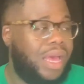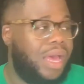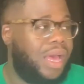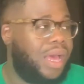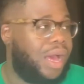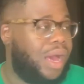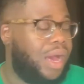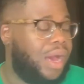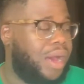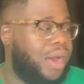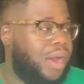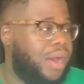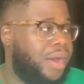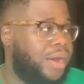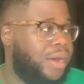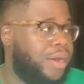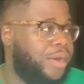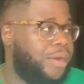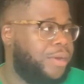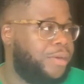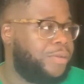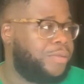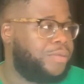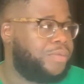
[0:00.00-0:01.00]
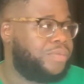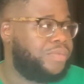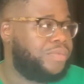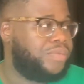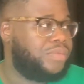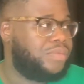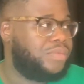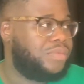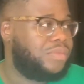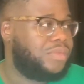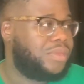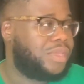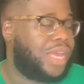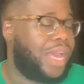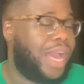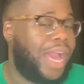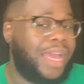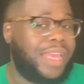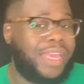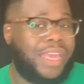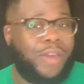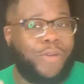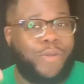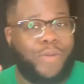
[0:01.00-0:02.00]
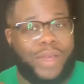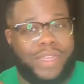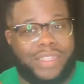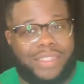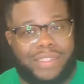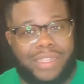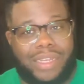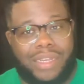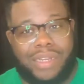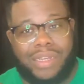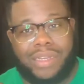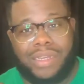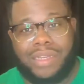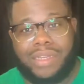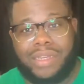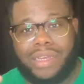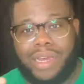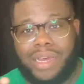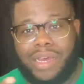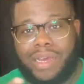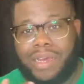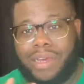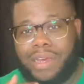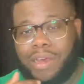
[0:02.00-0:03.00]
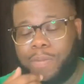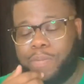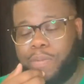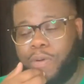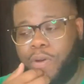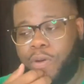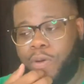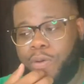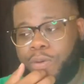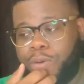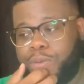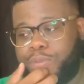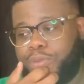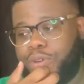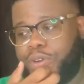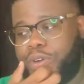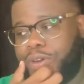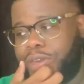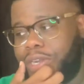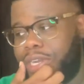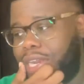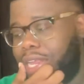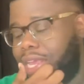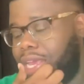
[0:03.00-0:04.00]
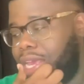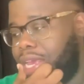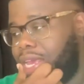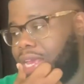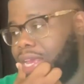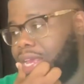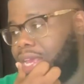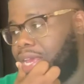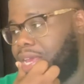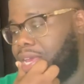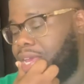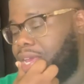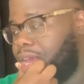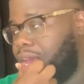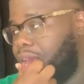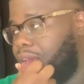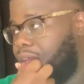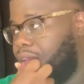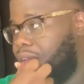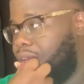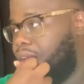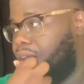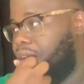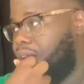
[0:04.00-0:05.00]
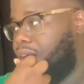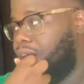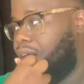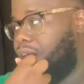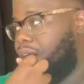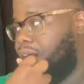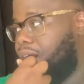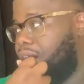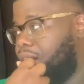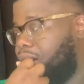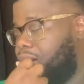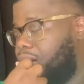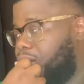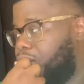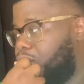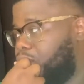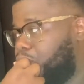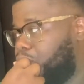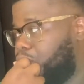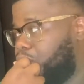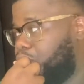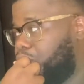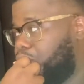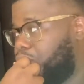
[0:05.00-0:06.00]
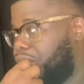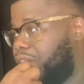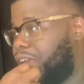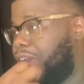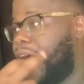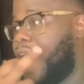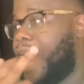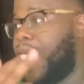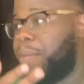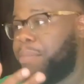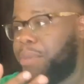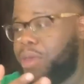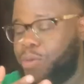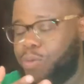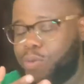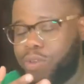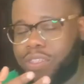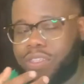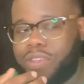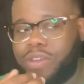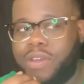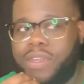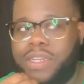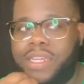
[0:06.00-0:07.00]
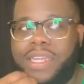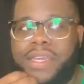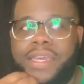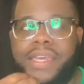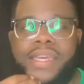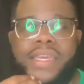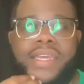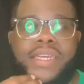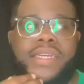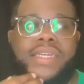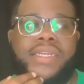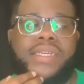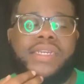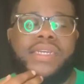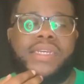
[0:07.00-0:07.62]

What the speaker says: Kanye West did a poem on there, Common was on there.